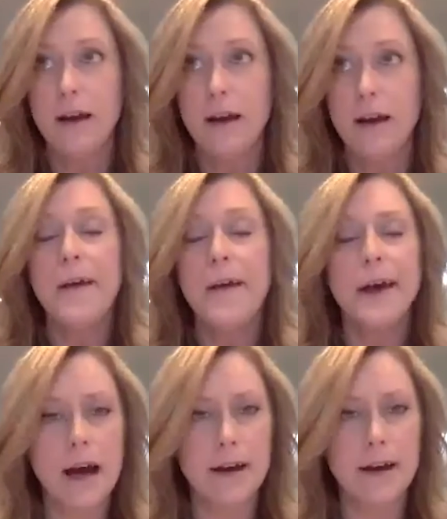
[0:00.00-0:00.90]
And a
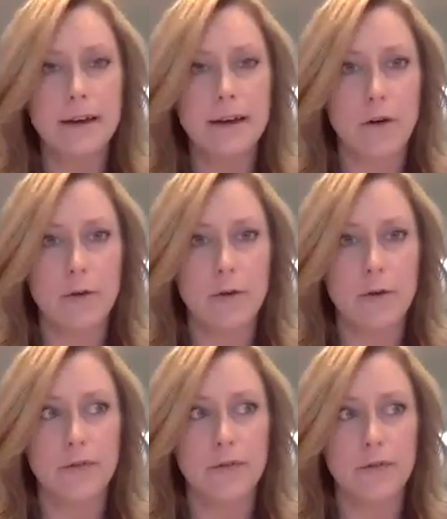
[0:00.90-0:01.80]
lot of
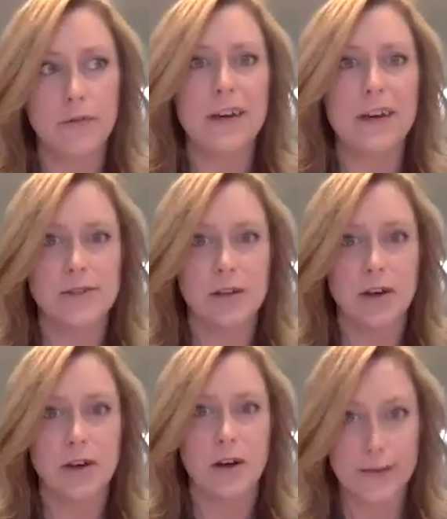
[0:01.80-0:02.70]
events are
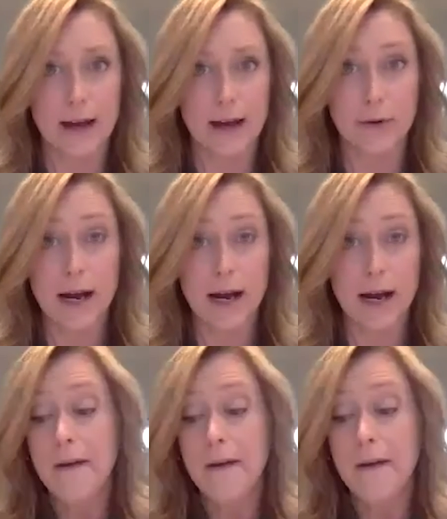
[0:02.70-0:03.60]
going that route.
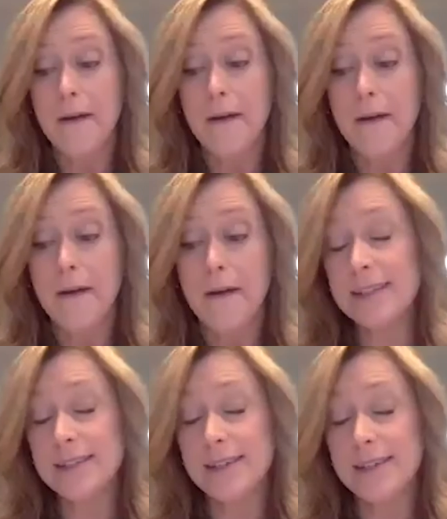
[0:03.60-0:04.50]
I've also seen
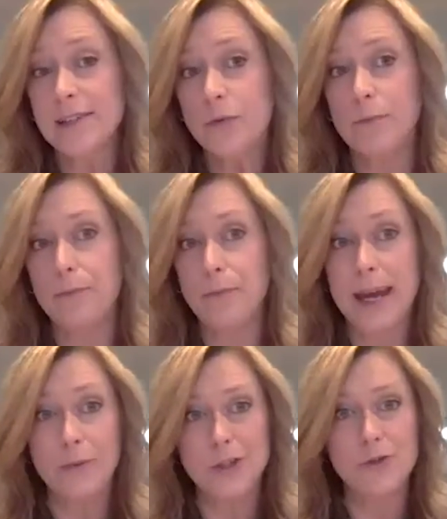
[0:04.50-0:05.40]
success with pay
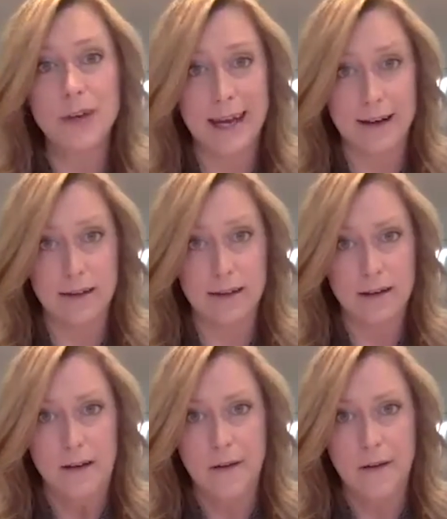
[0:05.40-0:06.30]
what you can.
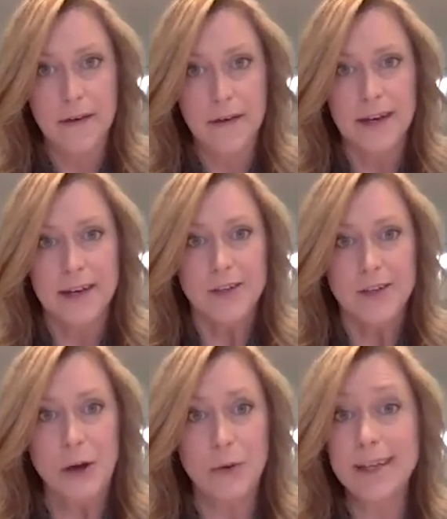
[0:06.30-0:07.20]

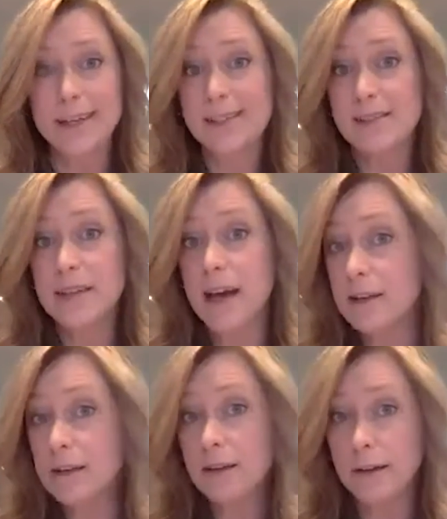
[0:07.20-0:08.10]
So it's
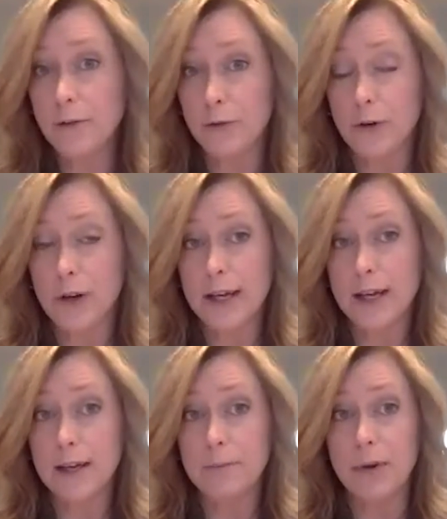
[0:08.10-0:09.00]
technically
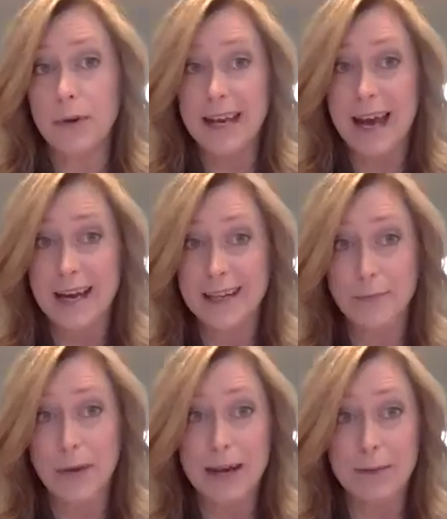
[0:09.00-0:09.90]
free, but it has a
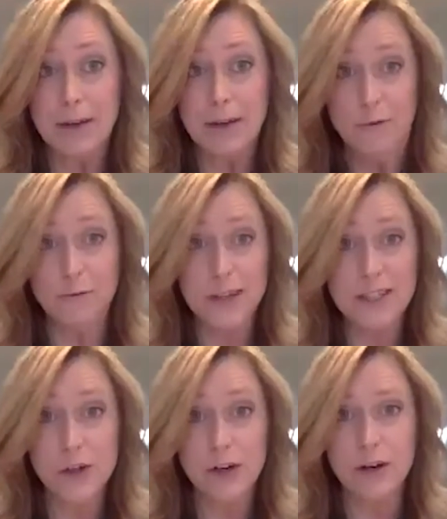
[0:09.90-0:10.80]
payment
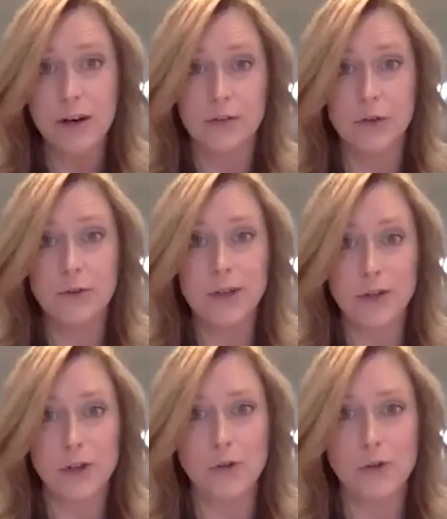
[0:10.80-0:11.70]
feature and you can
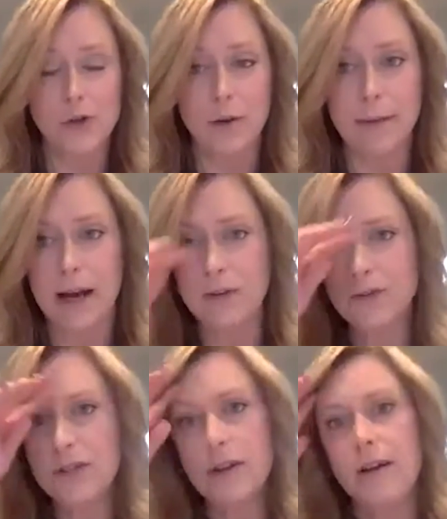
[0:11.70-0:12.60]
choose your
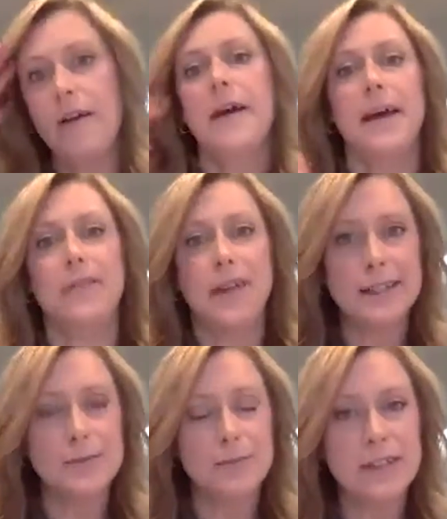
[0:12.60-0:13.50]
amount. And
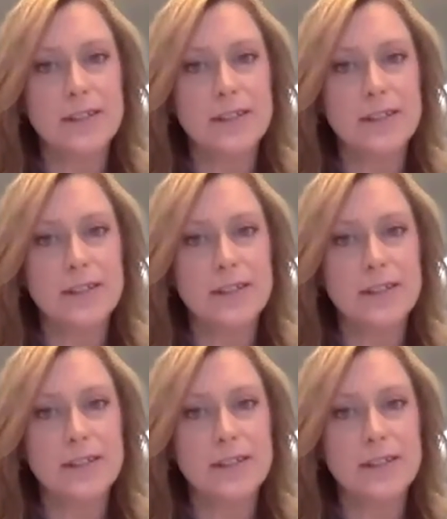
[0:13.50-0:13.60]
that's been